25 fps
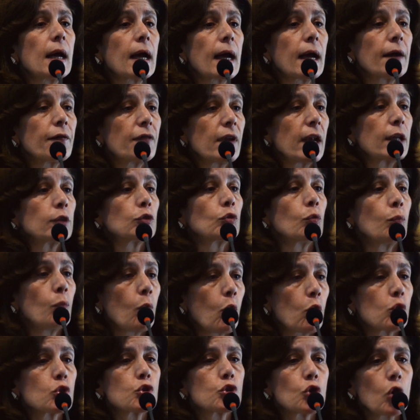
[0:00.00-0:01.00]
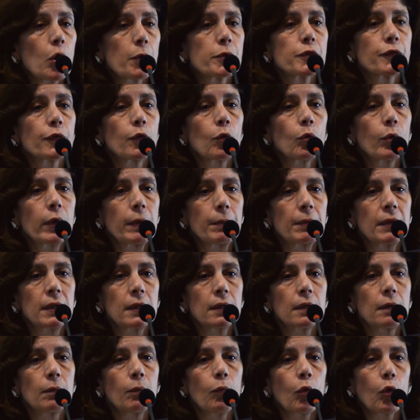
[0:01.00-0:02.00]
have led to more jobs for
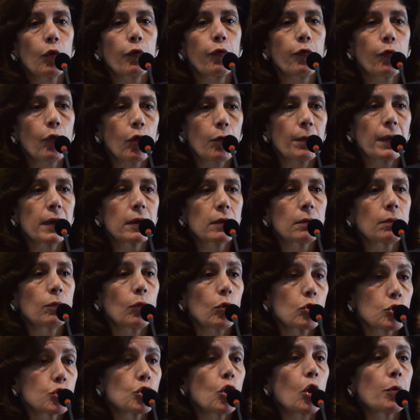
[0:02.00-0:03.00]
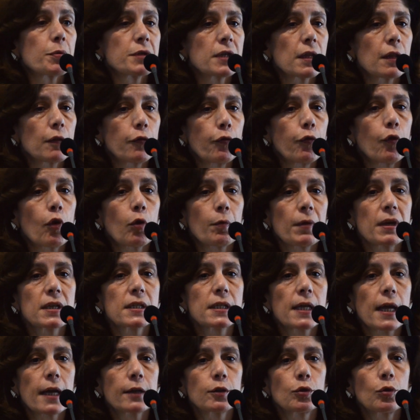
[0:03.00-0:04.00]
women, more jobs in the formal
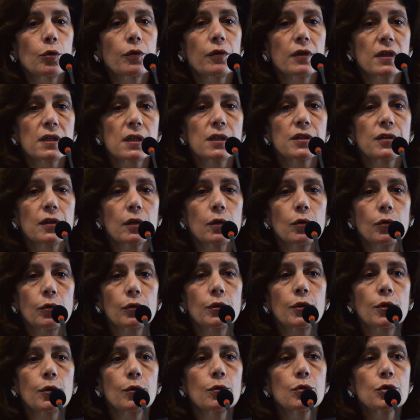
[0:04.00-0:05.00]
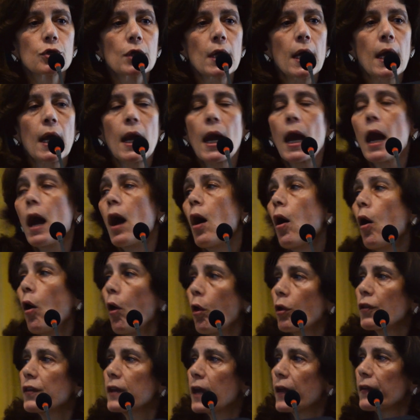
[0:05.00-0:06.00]
sector. This is the good news.
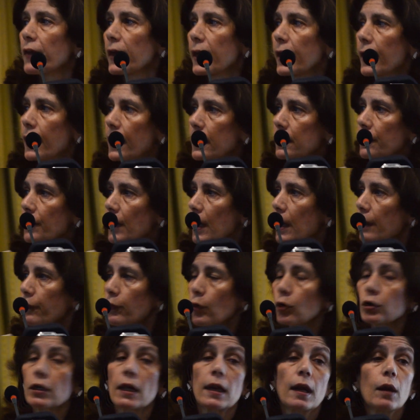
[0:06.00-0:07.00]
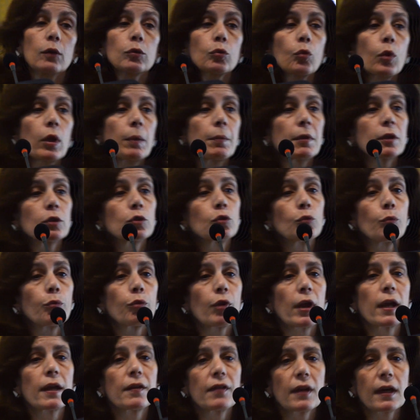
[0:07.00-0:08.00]
On the other hand, they have not allowed women to
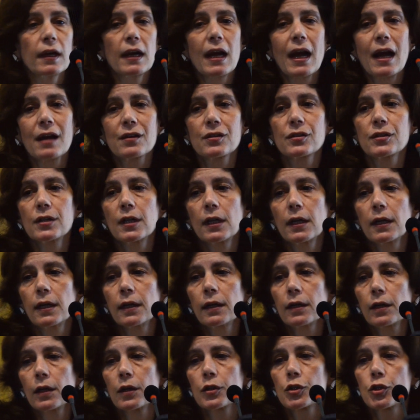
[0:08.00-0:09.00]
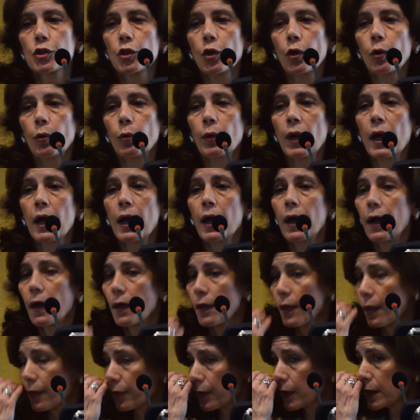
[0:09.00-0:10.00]
break the glass ceiling. So
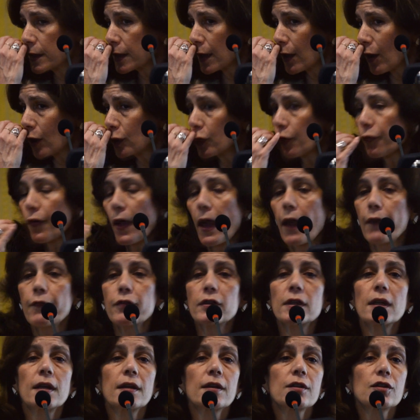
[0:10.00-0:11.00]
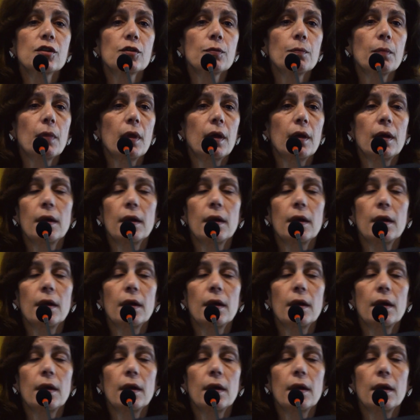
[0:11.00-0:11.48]
there is a lot of evidence